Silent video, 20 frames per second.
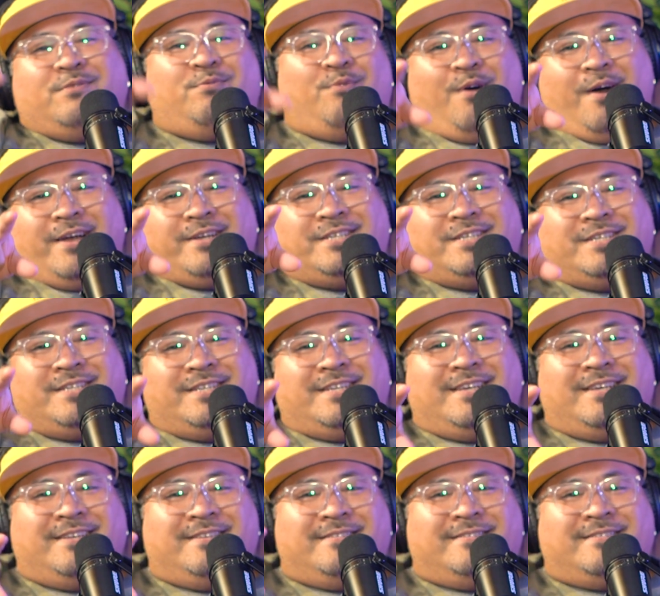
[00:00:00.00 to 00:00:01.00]
watching
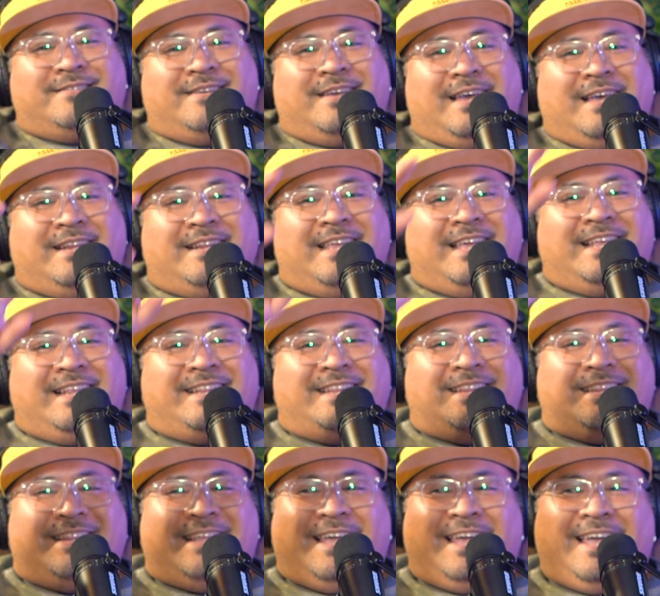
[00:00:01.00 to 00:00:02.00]
this and
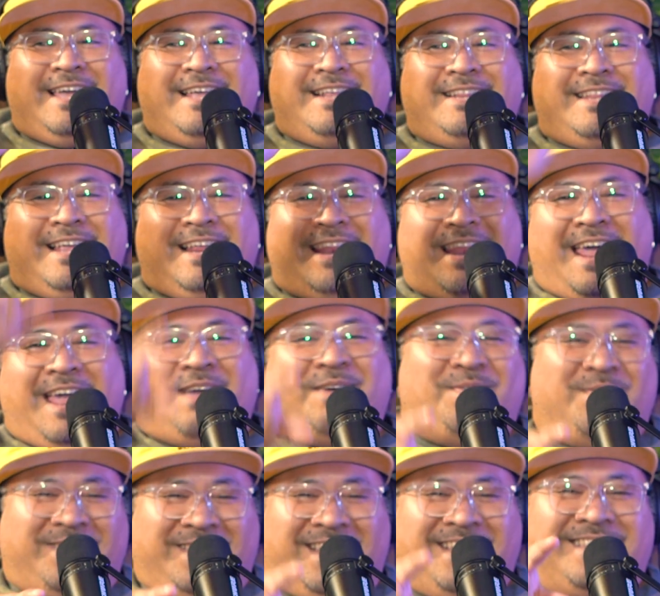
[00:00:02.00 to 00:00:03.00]
they like
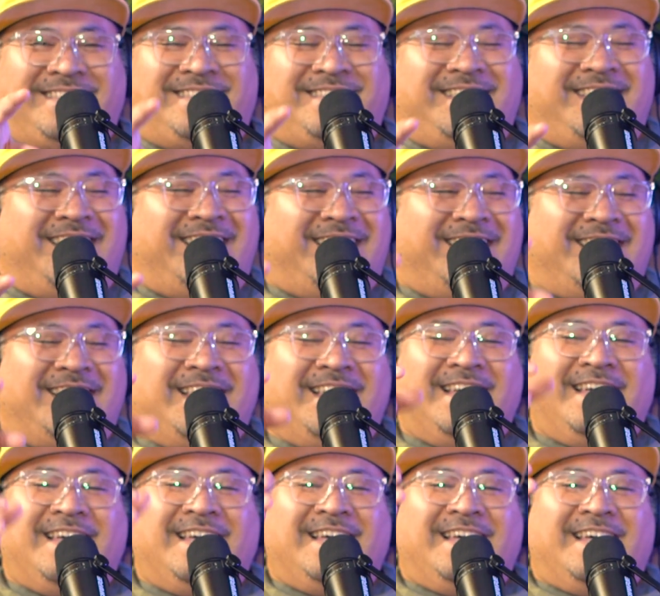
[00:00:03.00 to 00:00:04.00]
what they see,
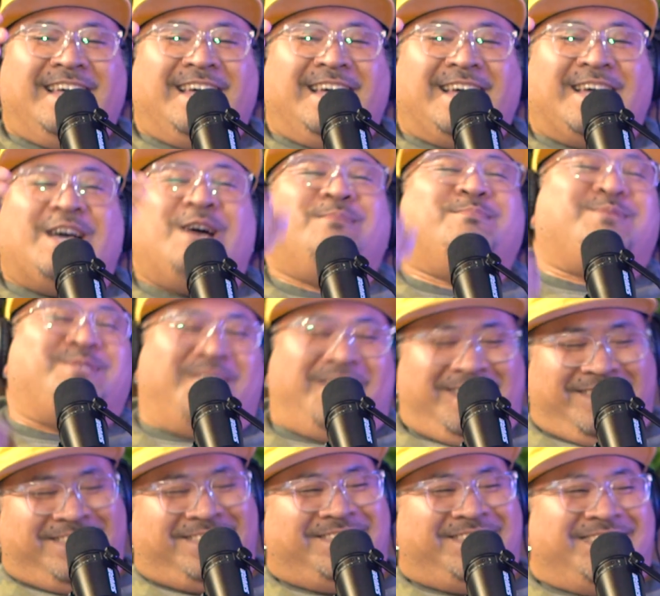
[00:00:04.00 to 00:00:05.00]
come
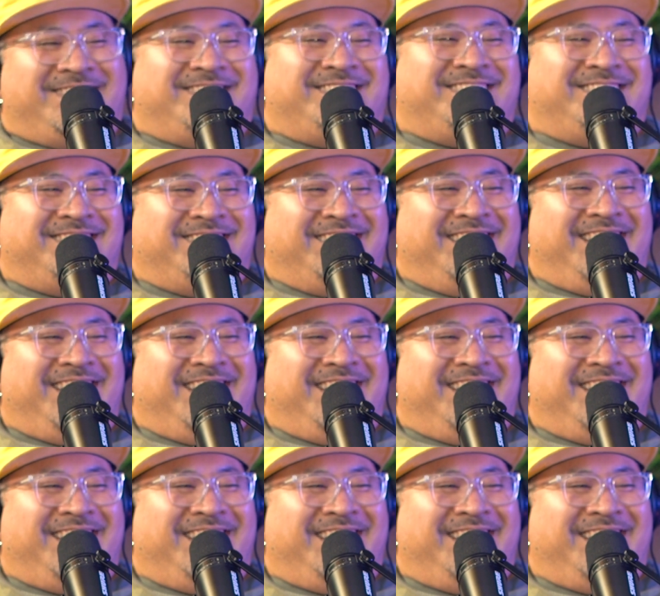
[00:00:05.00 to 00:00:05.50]
talk to us.